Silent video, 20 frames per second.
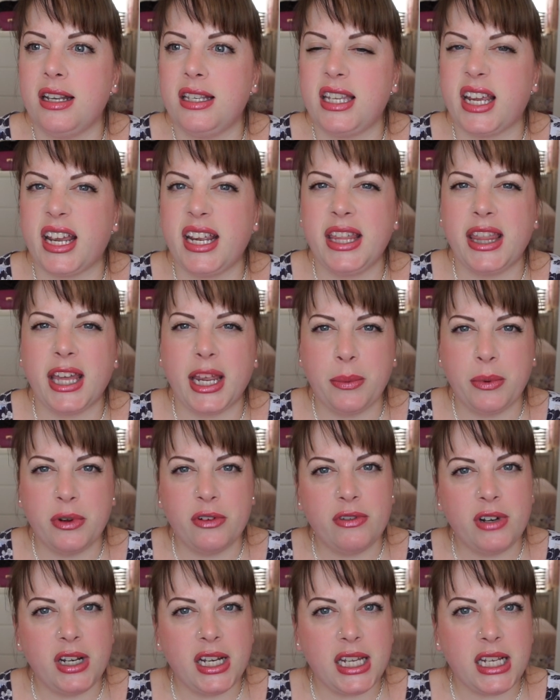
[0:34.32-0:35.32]
day they
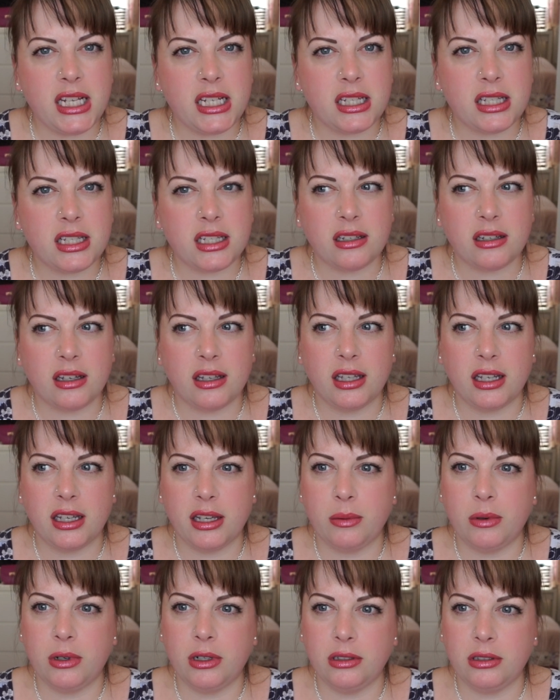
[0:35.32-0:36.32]
were released, I think
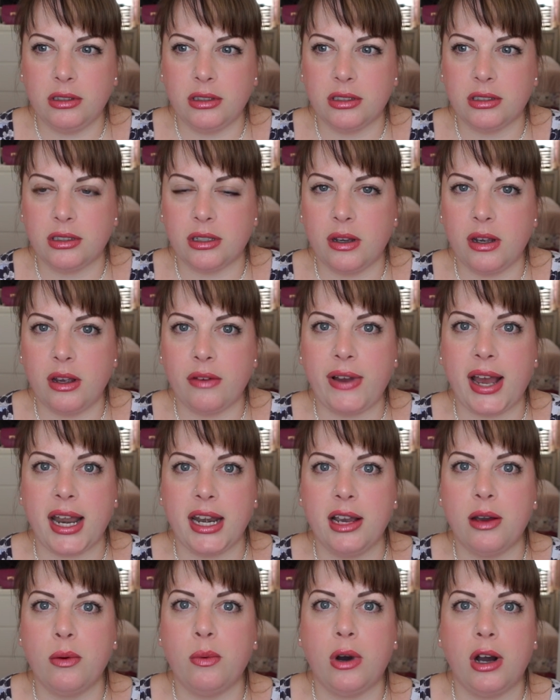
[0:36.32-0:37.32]
it was, so I've
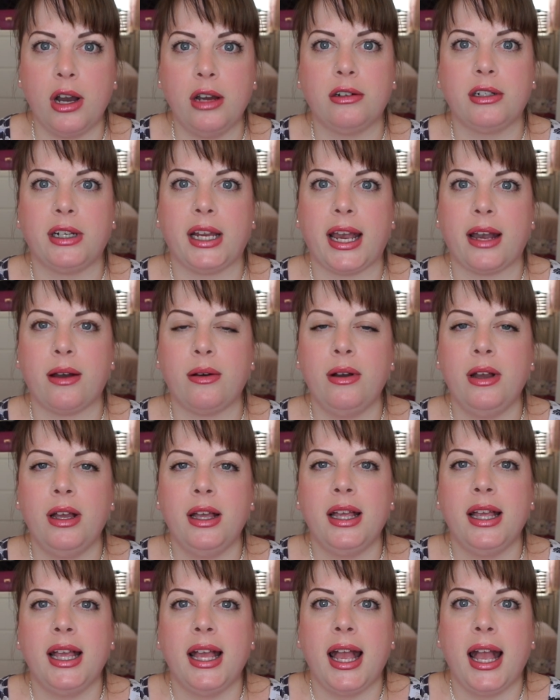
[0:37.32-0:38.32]
had it a while now.
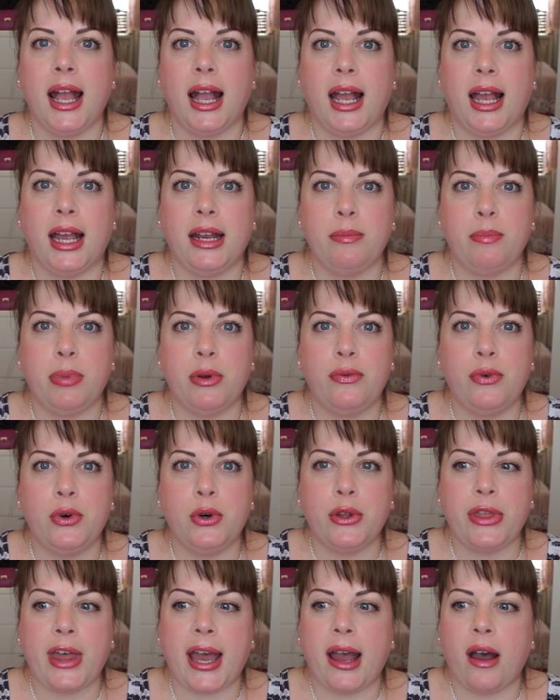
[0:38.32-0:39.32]
And
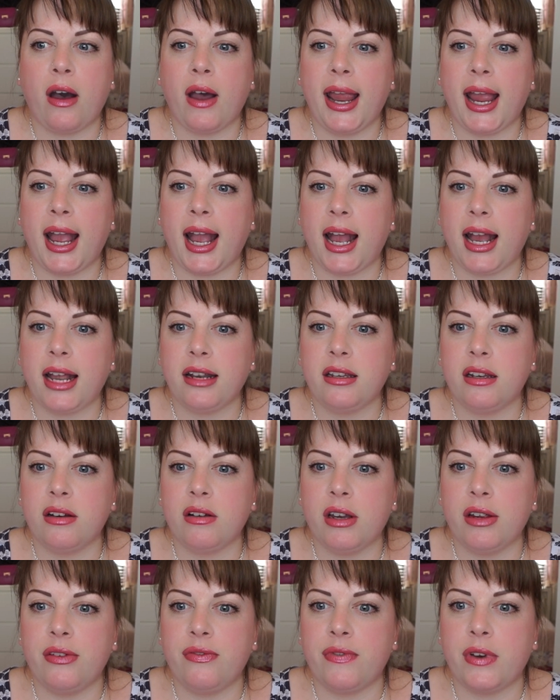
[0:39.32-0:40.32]
before that I had an
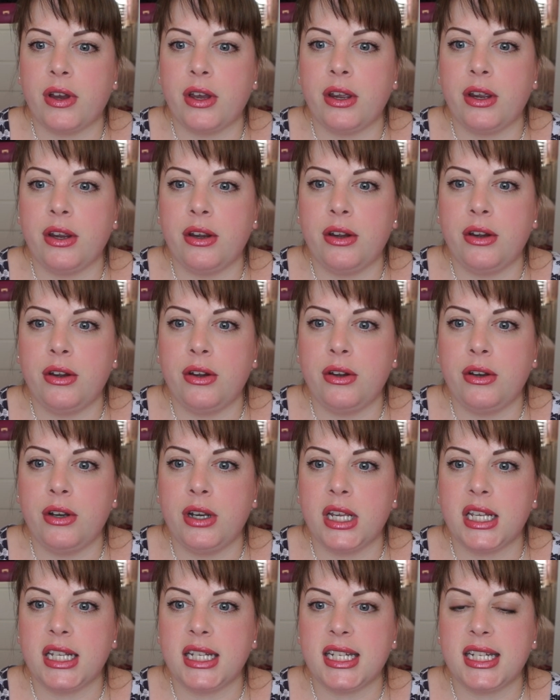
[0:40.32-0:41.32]

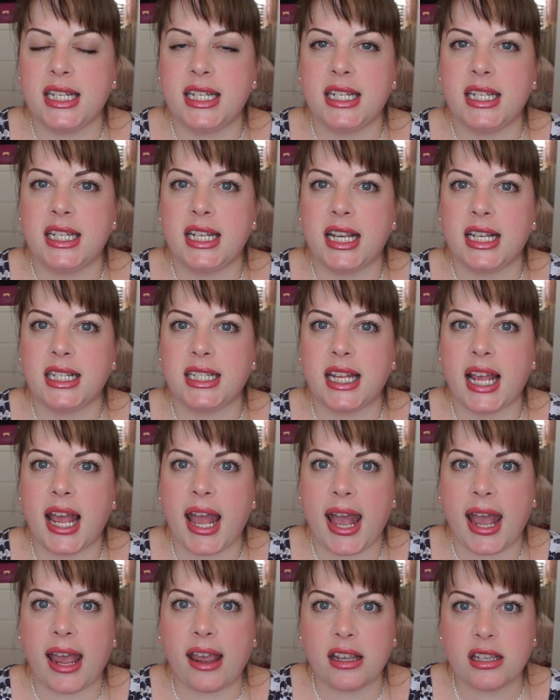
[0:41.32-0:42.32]
iPhone
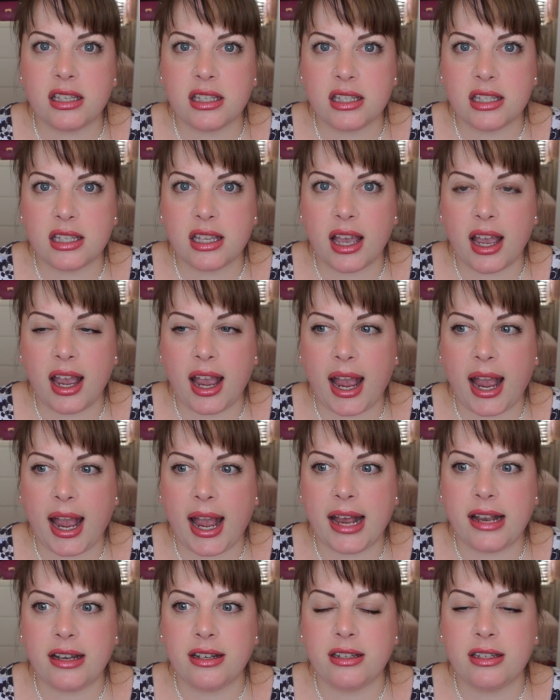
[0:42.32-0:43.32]
6S
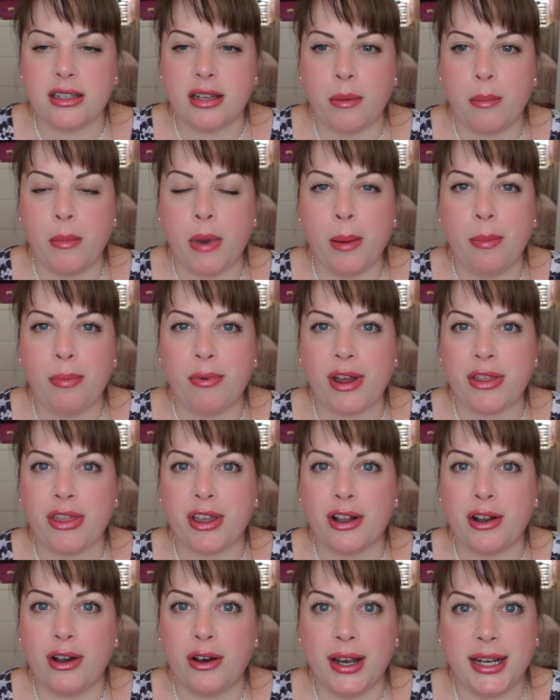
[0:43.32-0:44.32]
and my
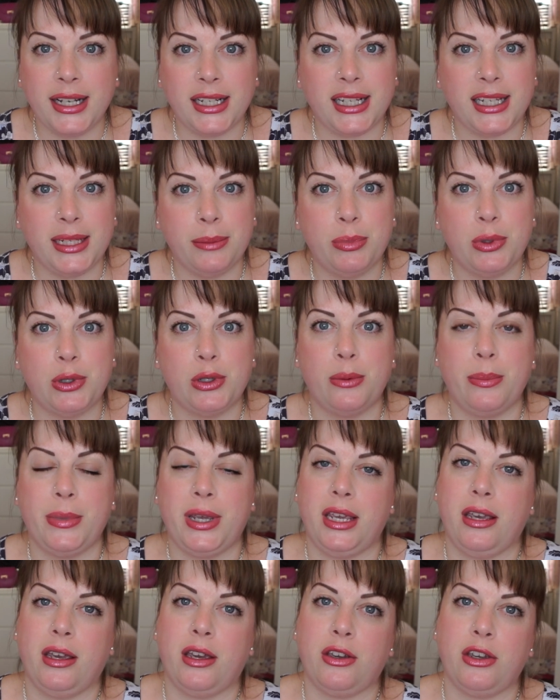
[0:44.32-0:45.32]
brother kindly bought
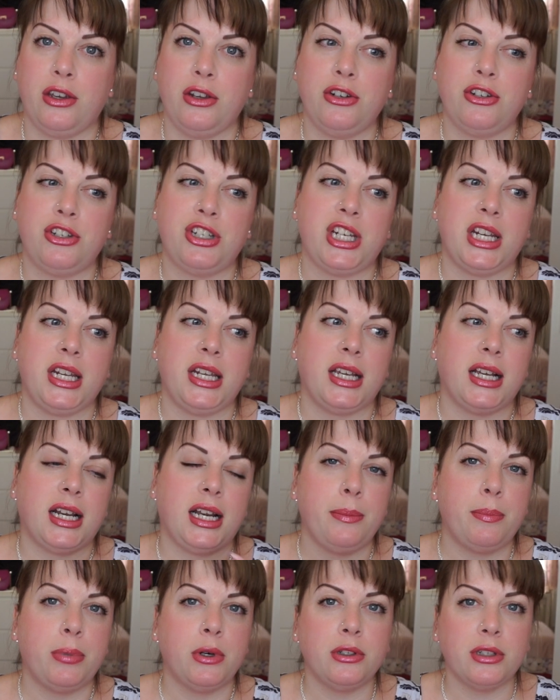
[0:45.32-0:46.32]
me a Gucci
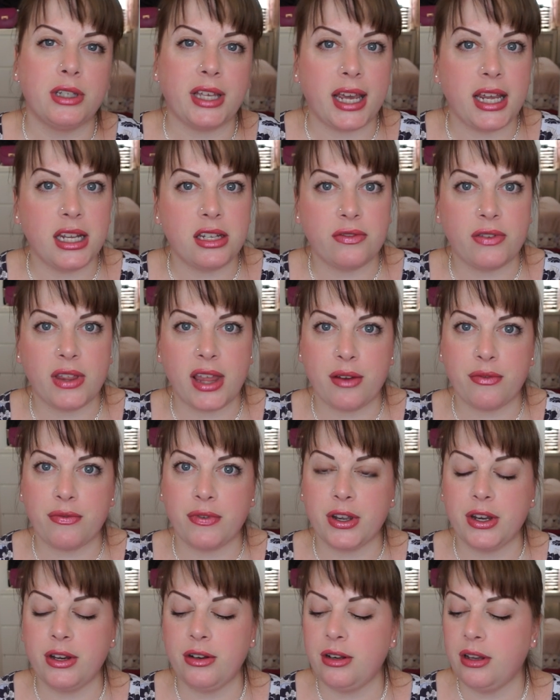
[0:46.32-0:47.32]
clip-on case for that
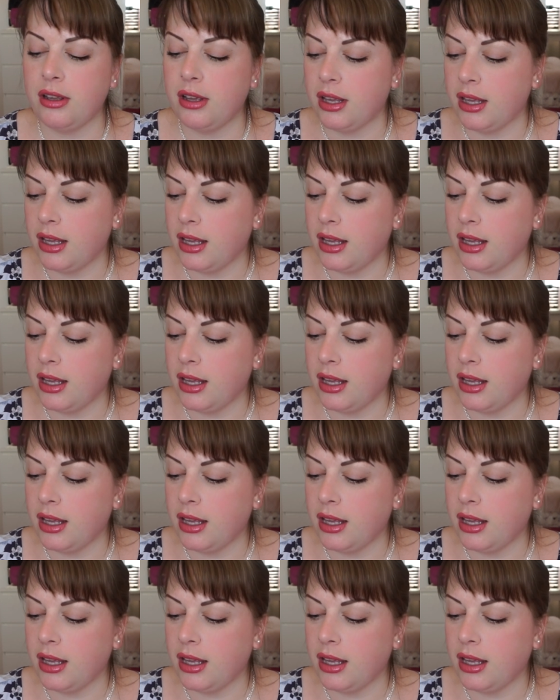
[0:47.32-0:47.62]
phone.